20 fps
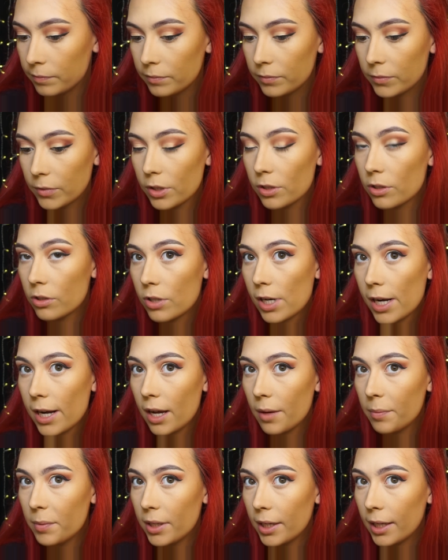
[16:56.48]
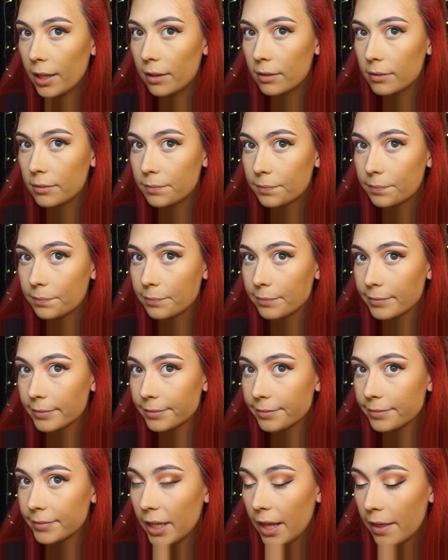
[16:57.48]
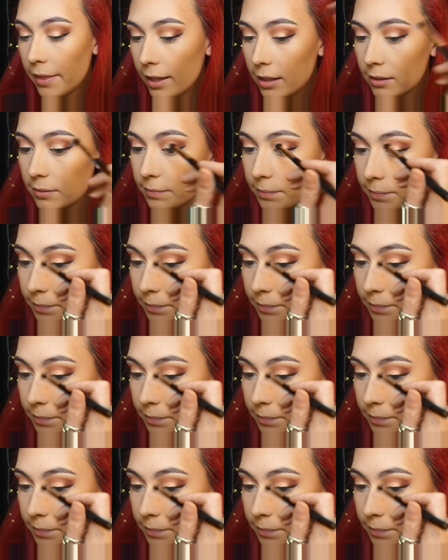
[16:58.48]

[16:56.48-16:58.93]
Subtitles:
Just straight up and down, like that.